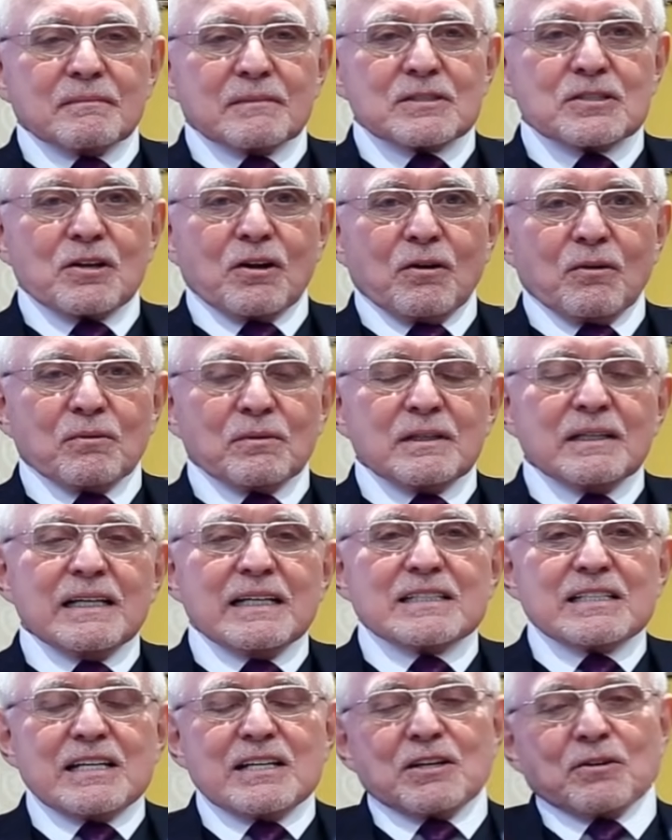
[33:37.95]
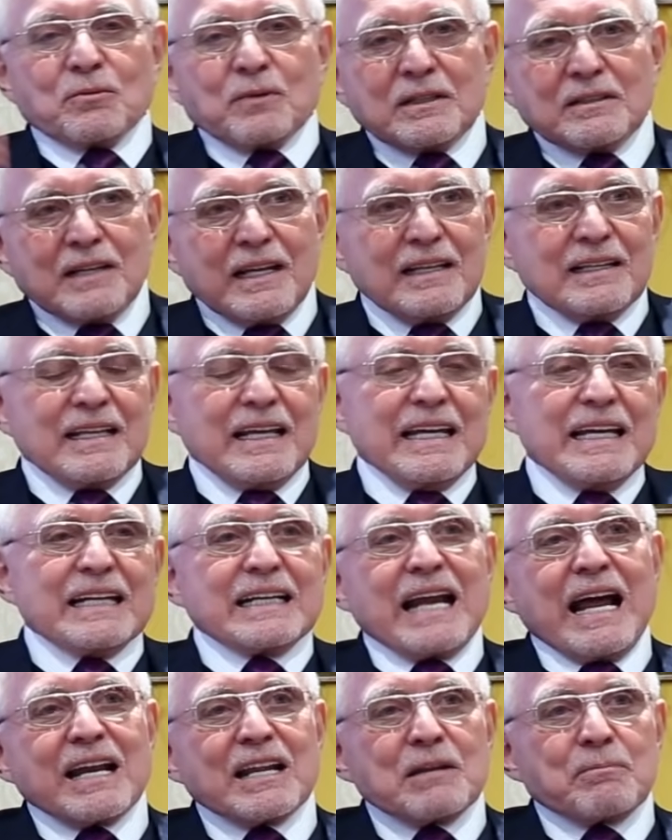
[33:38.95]
So it's either when they hit
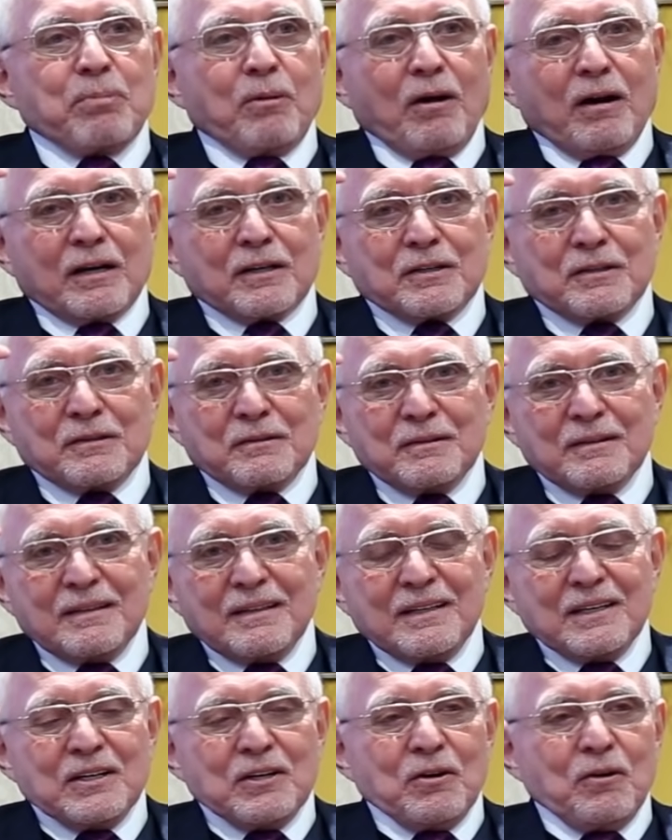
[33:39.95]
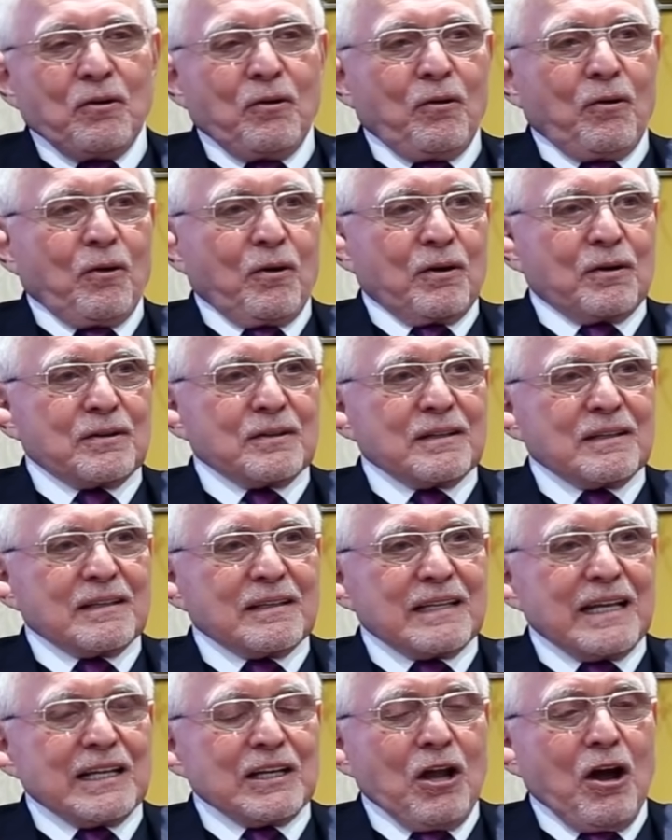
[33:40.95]
it out of the park or
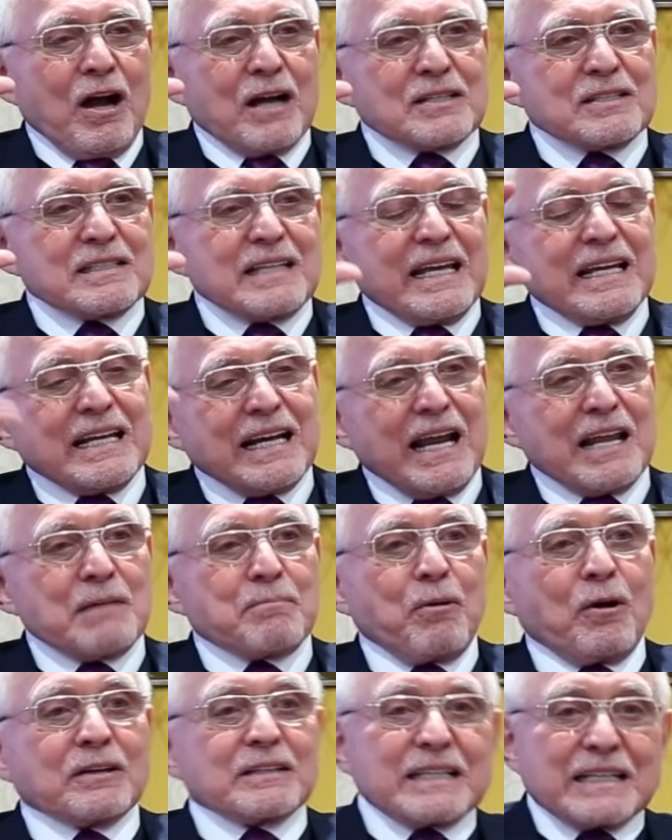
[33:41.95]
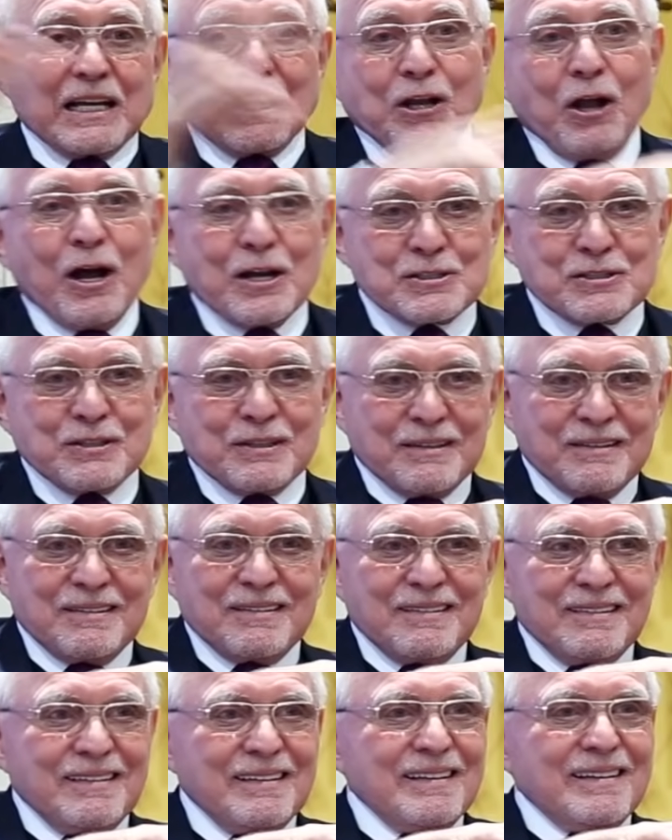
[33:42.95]
they lost, they hit it out of the park and then they lost it.
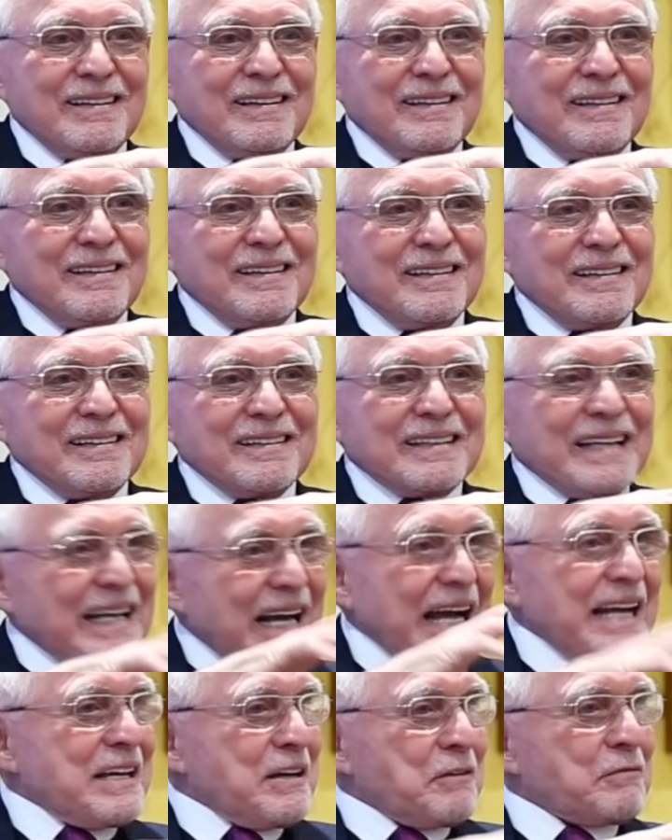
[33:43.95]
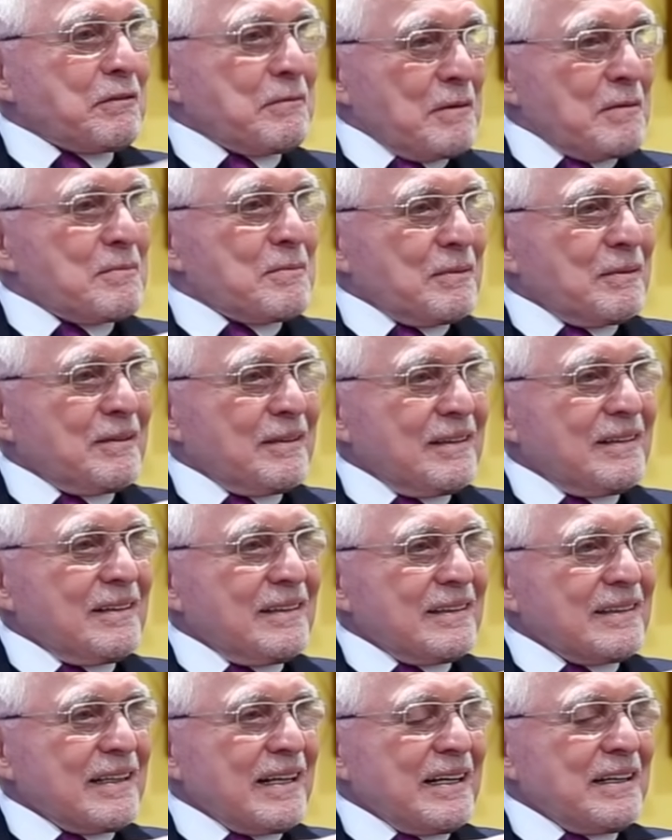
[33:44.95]
Then I hear from them.
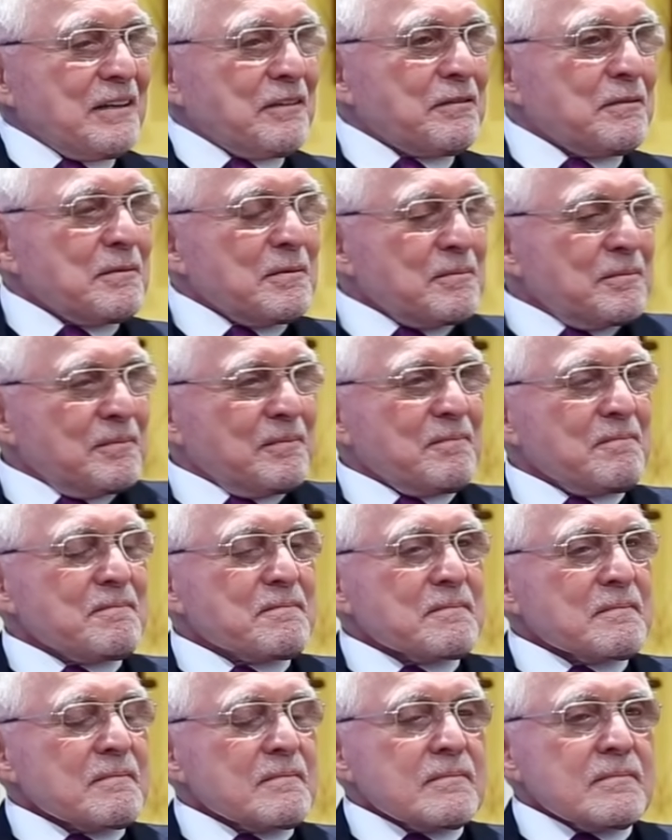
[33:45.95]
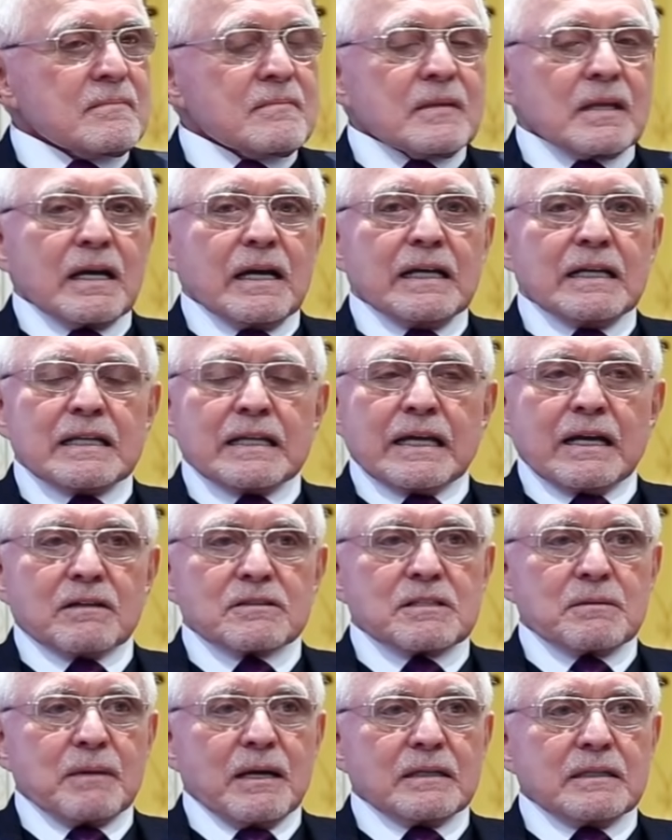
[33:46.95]
Then I hear from them. Anything
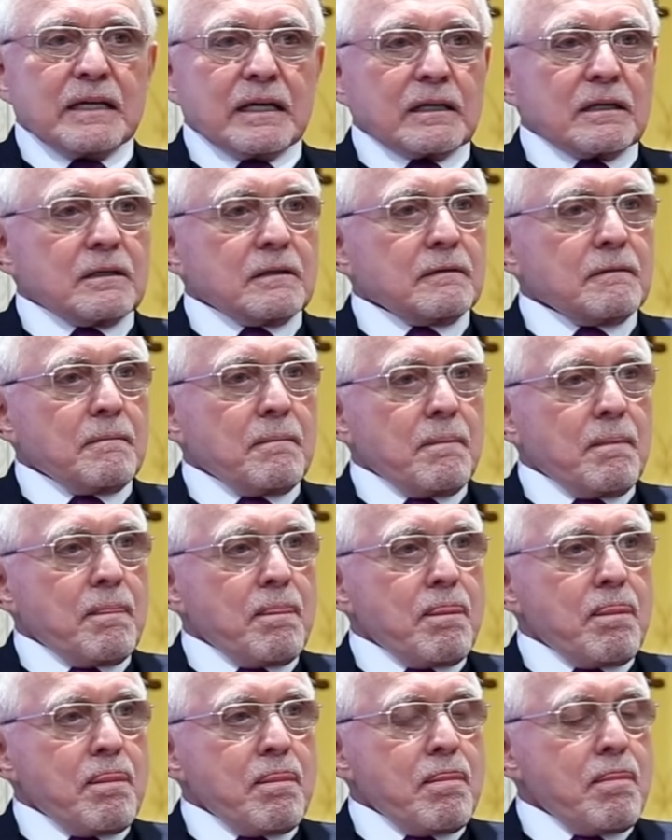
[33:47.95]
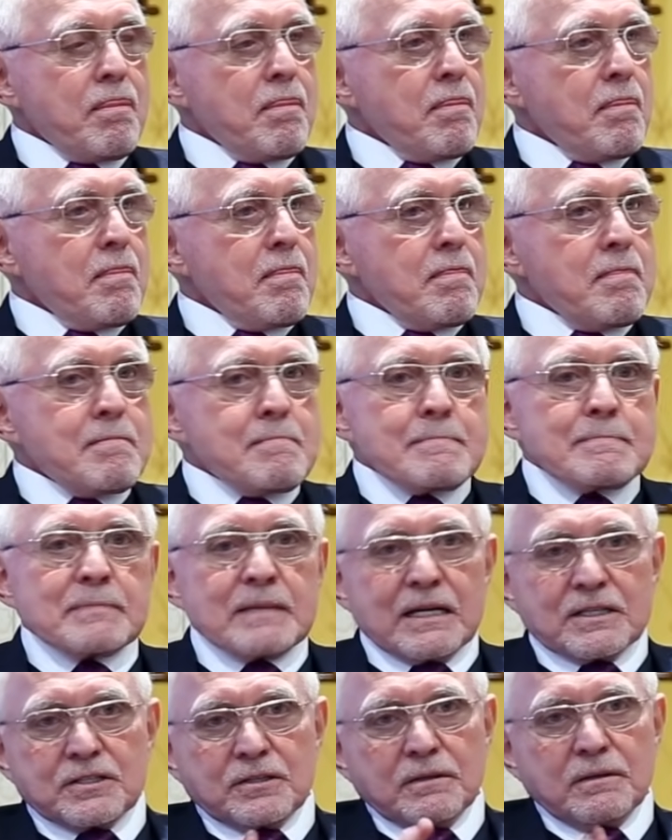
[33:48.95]
else about Nick? He
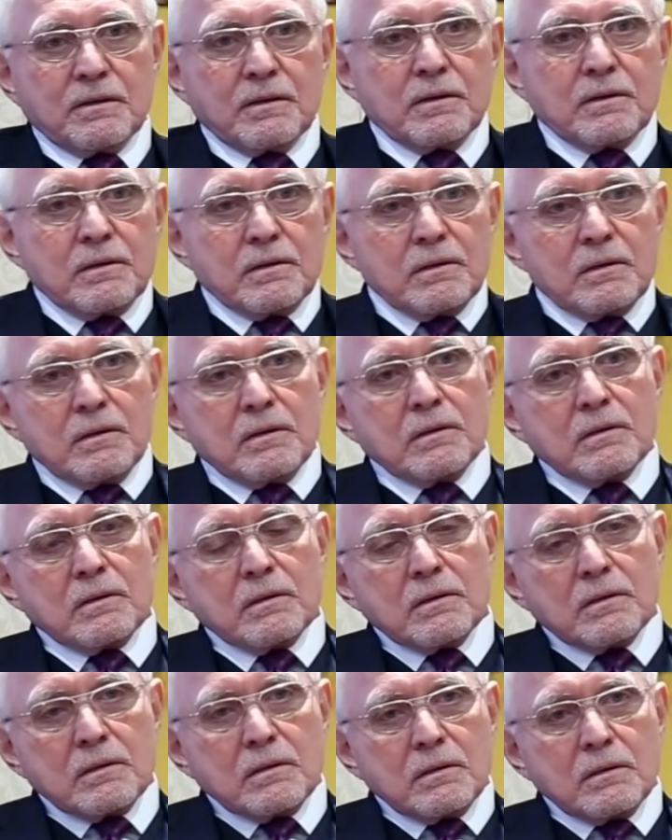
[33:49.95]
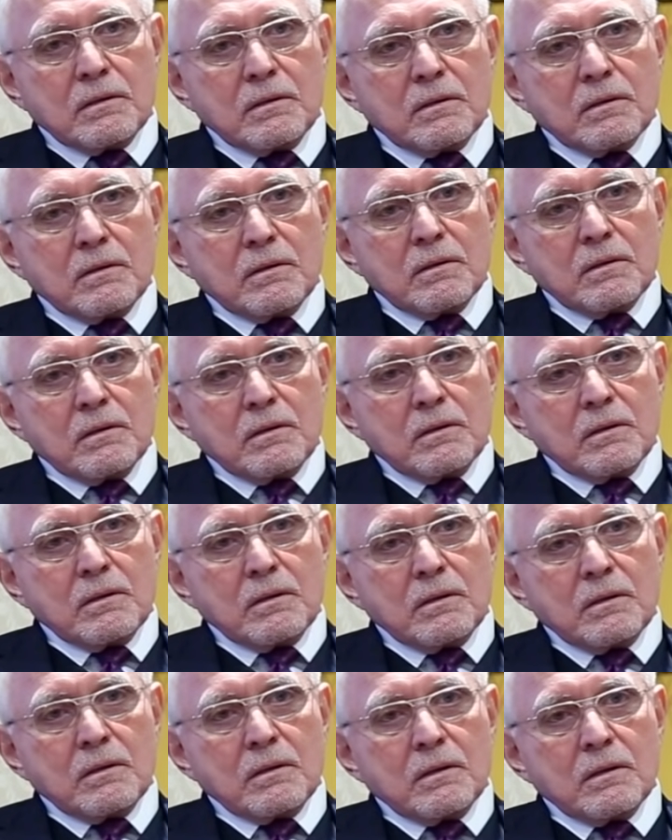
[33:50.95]
started yes, when he was between
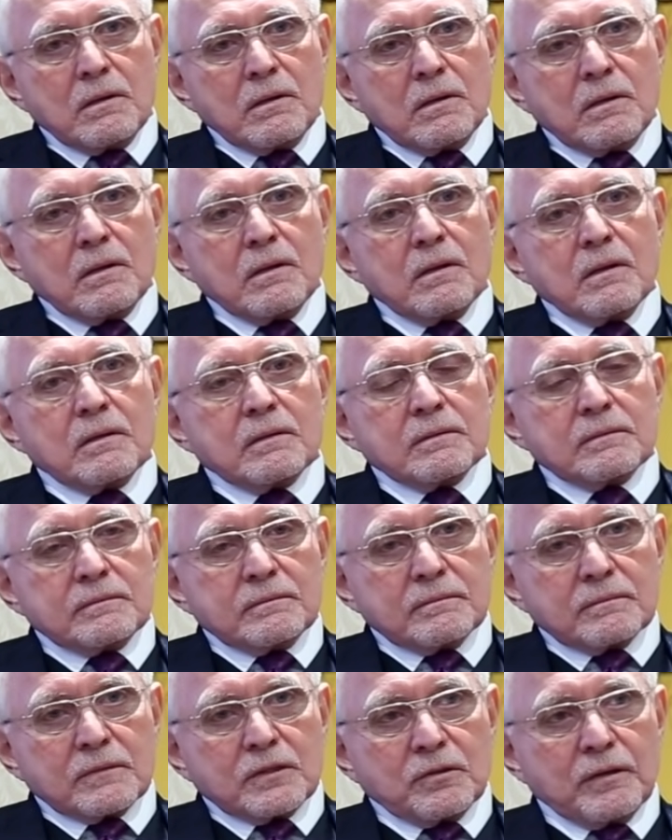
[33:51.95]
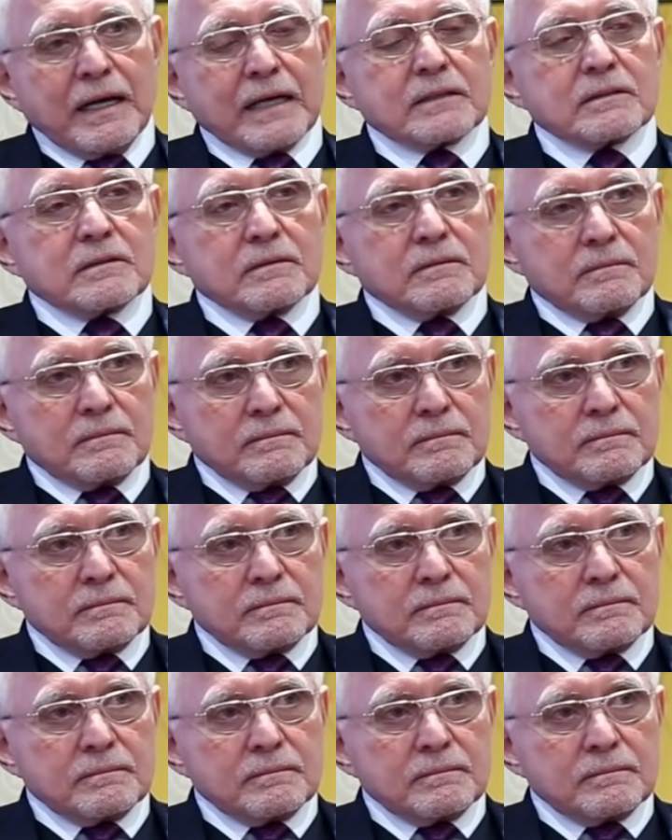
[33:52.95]
40 and 50 years old. Correct.